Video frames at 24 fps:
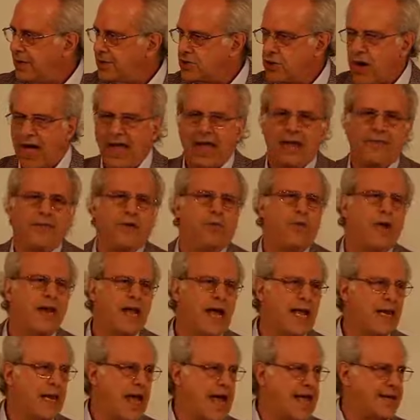The one
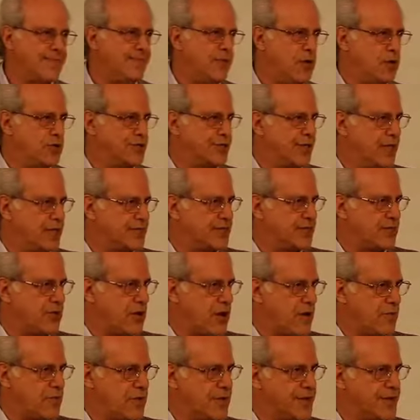I like most, I'll
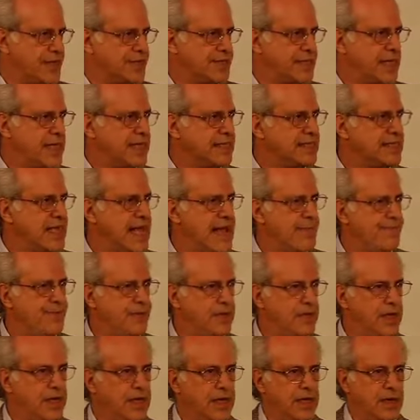start with, is the
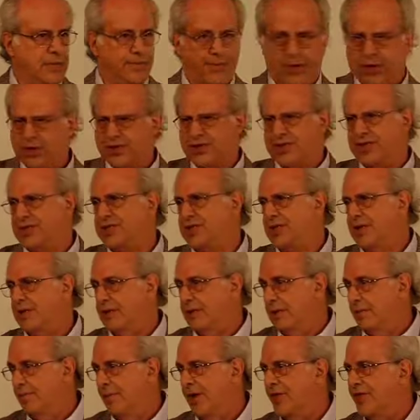example, because it's the
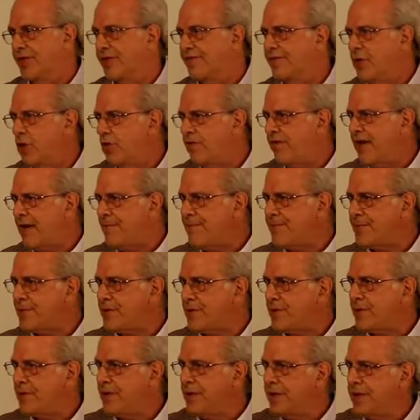month of
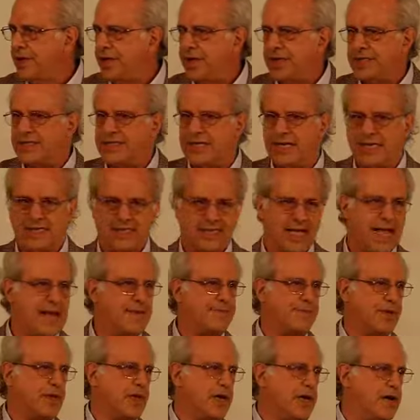November, it's the
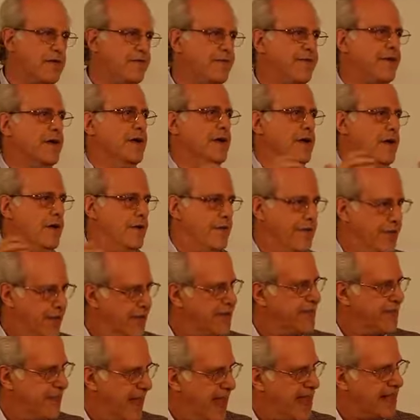example of the
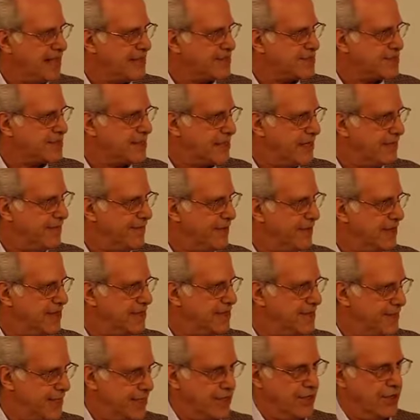
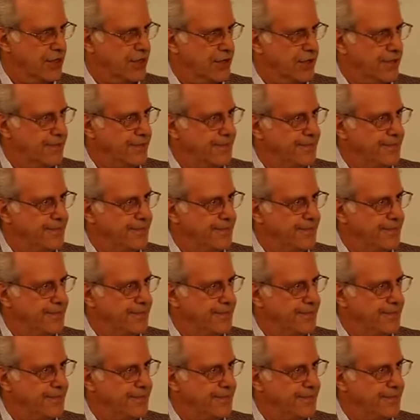Thanksgiving dinner.